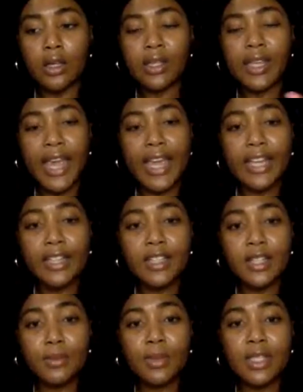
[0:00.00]
gain
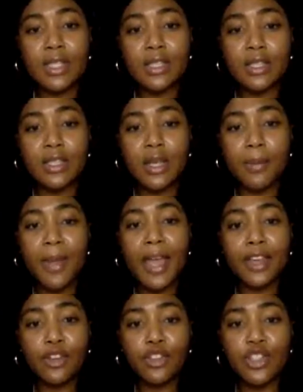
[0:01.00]
some
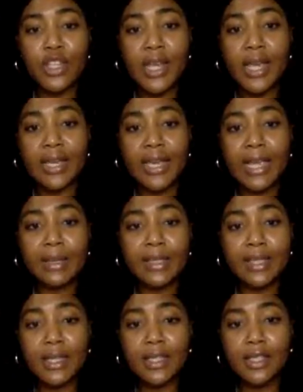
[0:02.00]
energy and gain
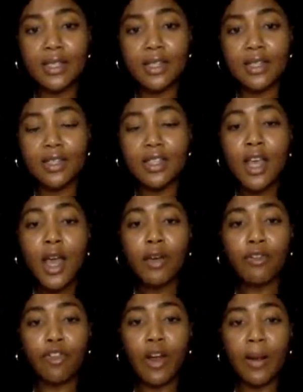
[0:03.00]
sustenance
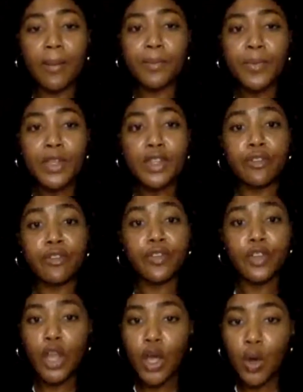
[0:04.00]
from the
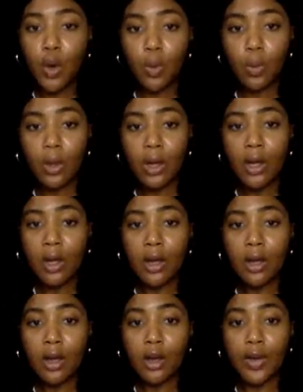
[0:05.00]
flow,
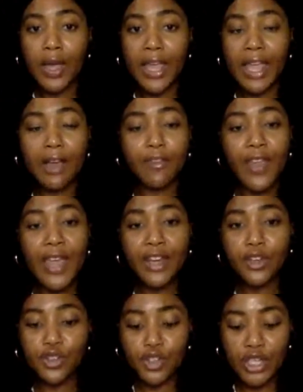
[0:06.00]
okay, of
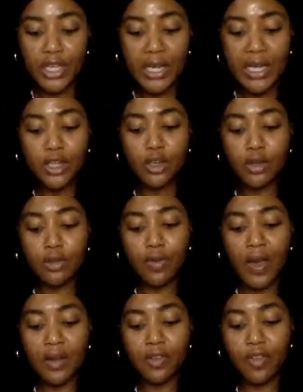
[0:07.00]
energy in your
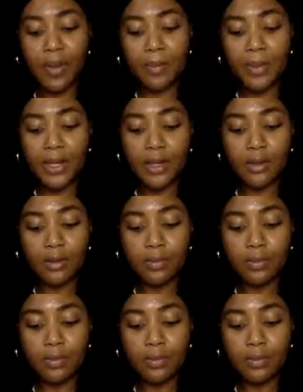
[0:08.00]
divine feminine,